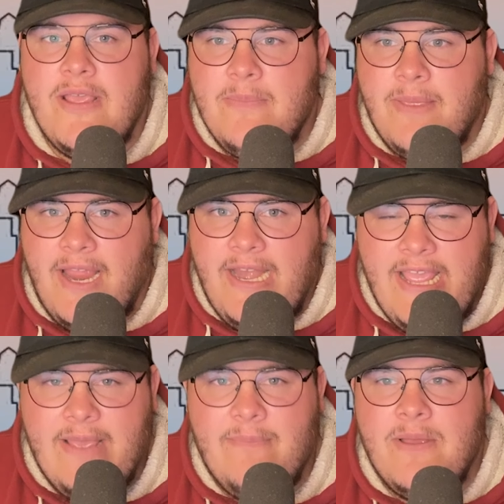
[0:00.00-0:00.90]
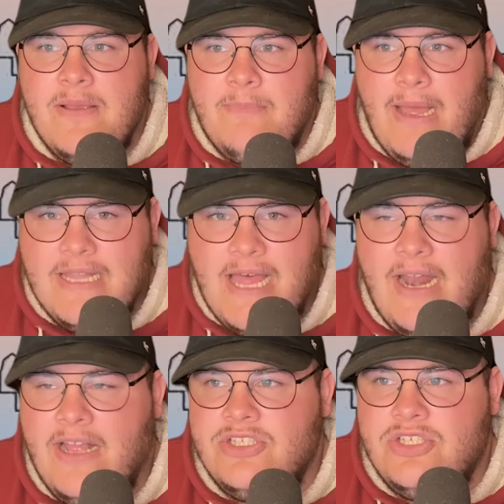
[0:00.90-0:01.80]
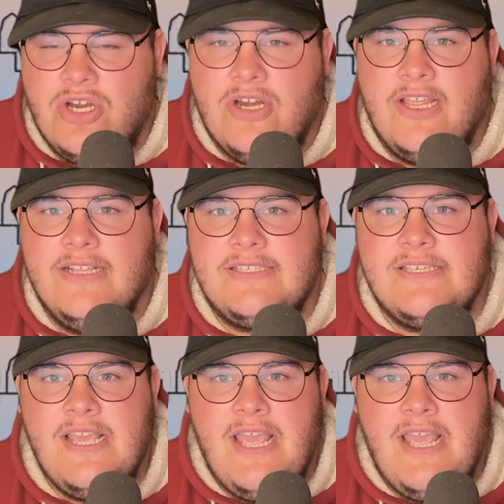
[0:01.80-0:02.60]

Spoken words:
behind him, Mailata, Juergens,